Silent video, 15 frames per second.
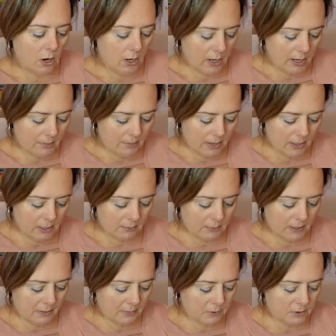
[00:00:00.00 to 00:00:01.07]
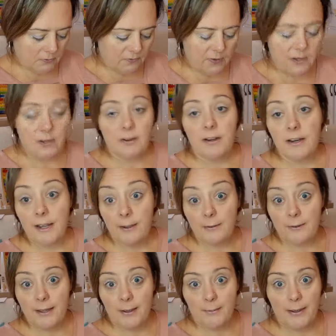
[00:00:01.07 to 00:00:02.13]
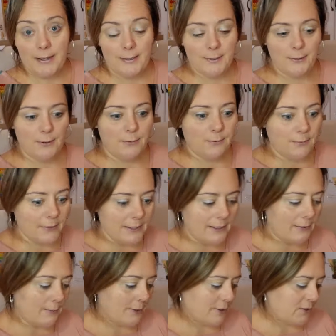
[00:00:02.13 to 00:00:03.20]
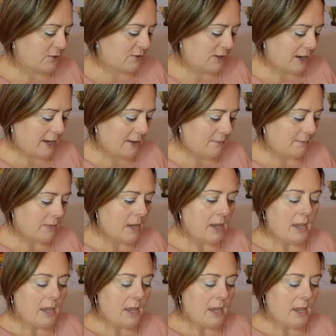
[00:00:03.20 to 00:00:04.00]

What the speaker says: and he'll be able to figure it out that way. So it really works for him.